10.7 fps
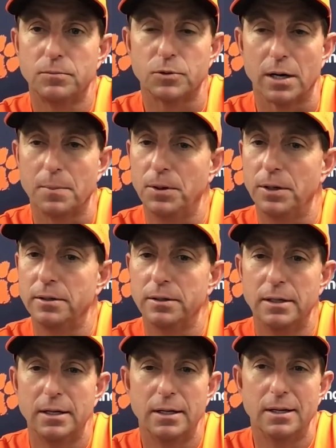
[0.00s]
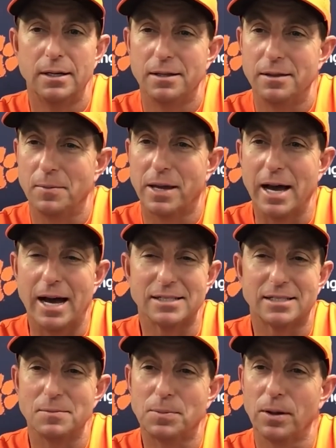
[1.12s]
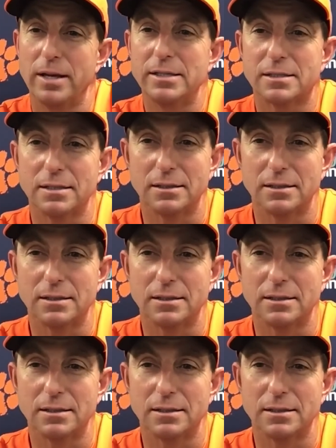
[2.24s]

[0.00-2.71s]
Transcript: try to put the guys in place